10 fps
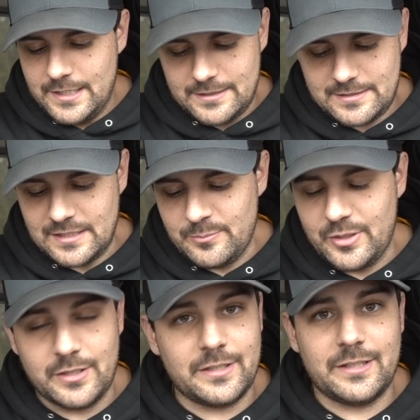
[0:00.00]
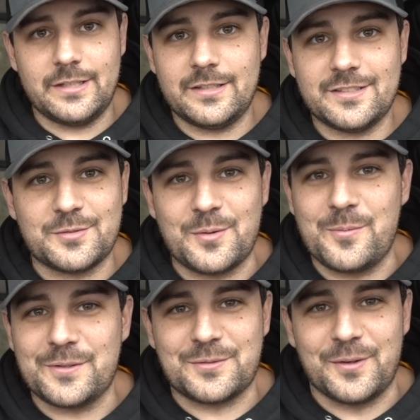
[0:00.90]
SEMA is,
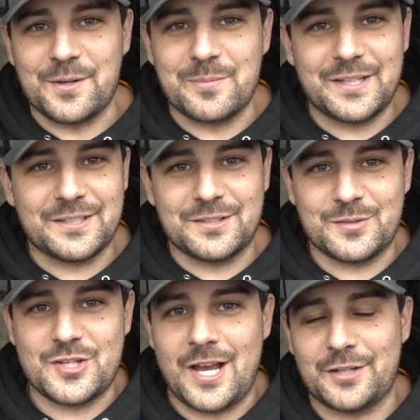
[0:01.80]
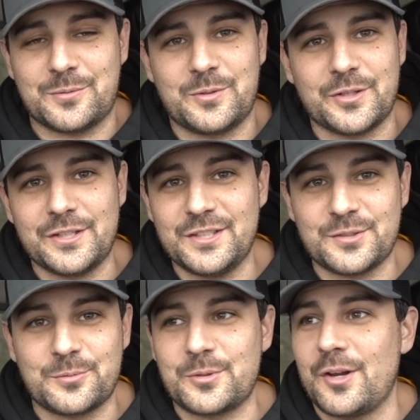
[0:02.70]
it's funny, me and Josh from Dirty
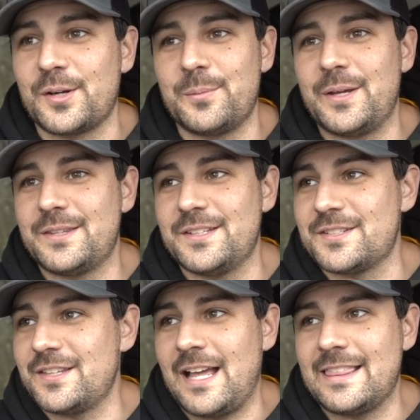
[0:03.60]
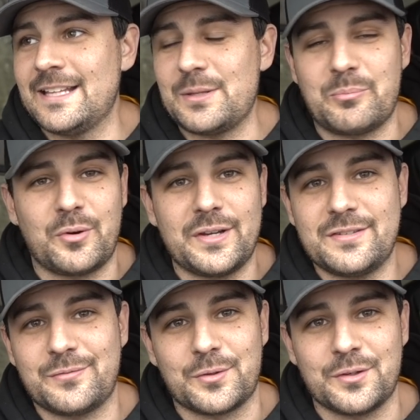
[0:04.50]
Diesels were talking about this. I think the
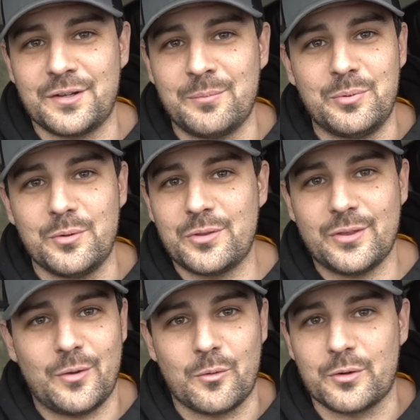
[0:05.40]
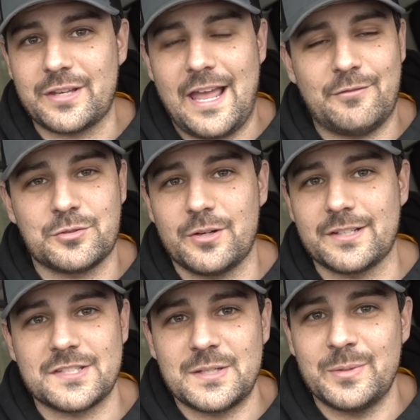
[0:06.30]
price for a booth or to have a truck
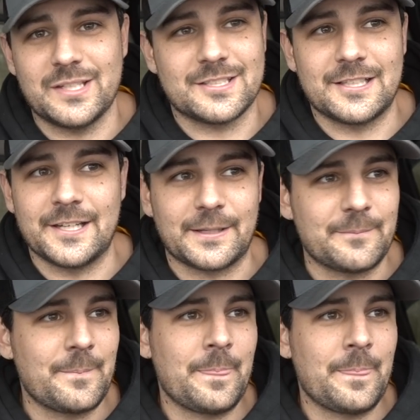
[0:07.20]
at SEMA is like,